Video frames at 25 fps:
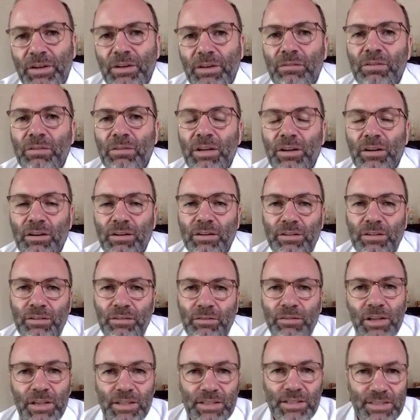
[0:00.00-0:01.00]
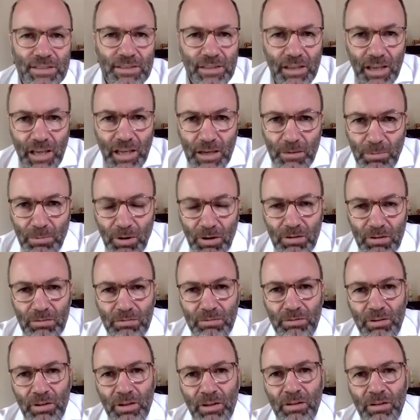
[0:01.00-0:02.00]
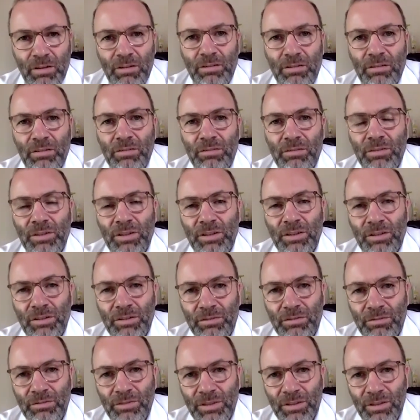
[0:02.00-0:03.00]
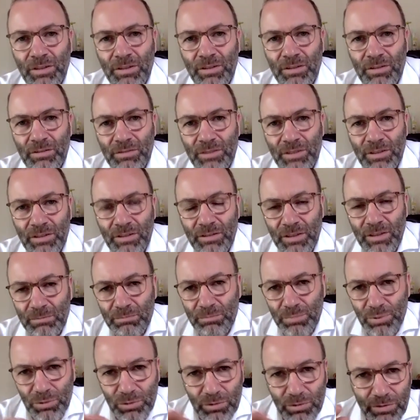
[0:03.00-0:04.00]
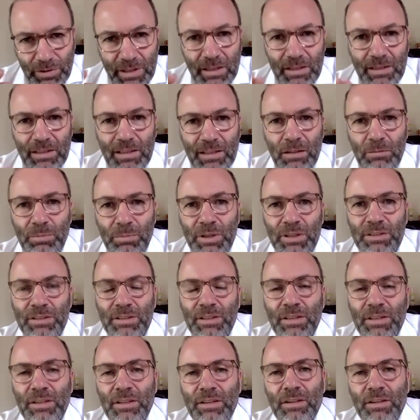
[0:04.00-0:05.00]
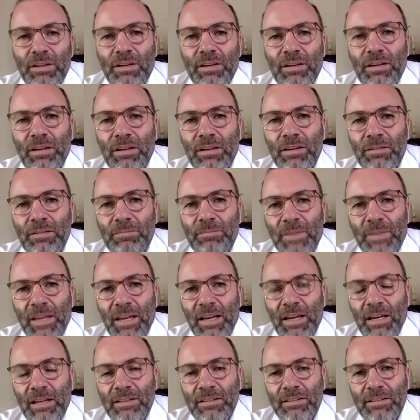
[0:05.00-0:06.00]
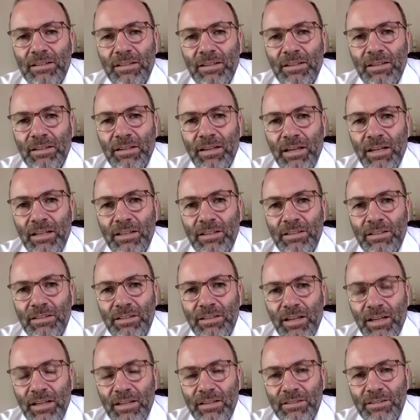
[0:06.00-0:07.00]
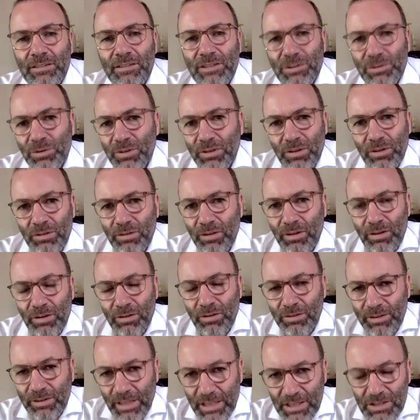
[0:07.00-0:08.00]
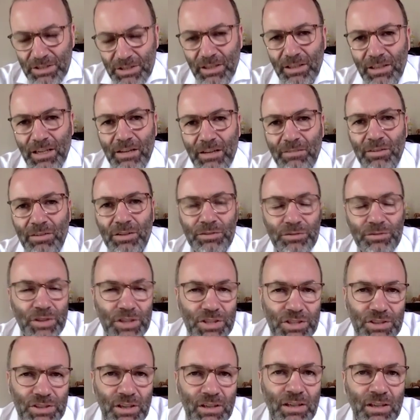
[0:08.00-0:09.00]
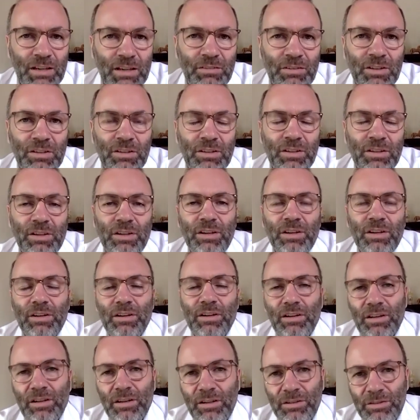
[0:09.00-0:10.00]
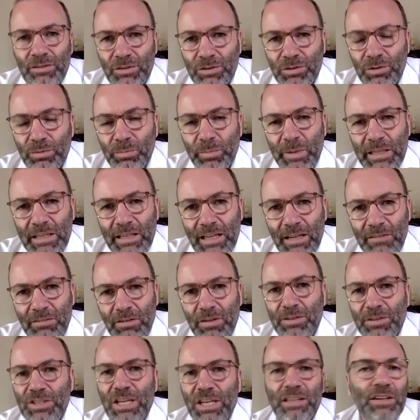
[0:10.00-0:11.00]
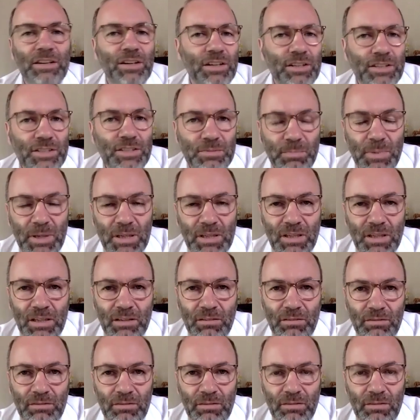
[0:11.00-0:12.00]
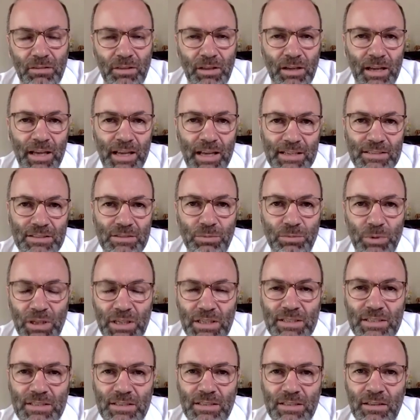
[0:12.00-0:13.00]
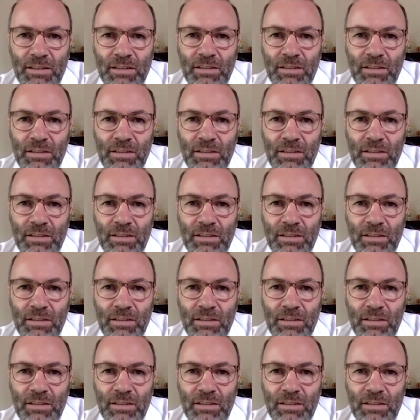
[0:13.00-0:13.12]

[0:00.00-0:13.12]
we are stable, we are improving a little bit. And so on national level, on regional level, on European level, generally speaking, the last weeks